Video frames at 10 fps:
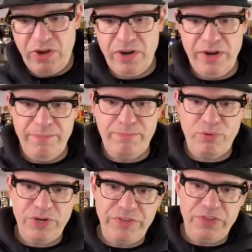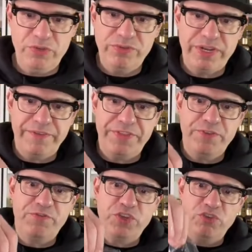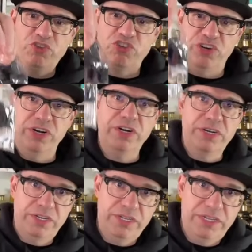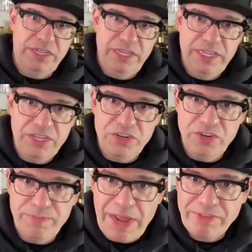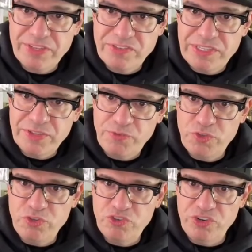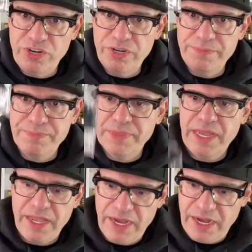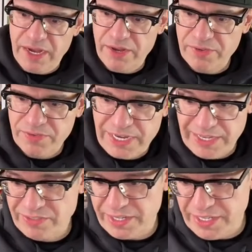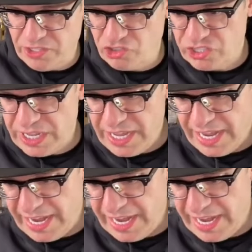are previews of the future. You're about to see the future of Casaniche.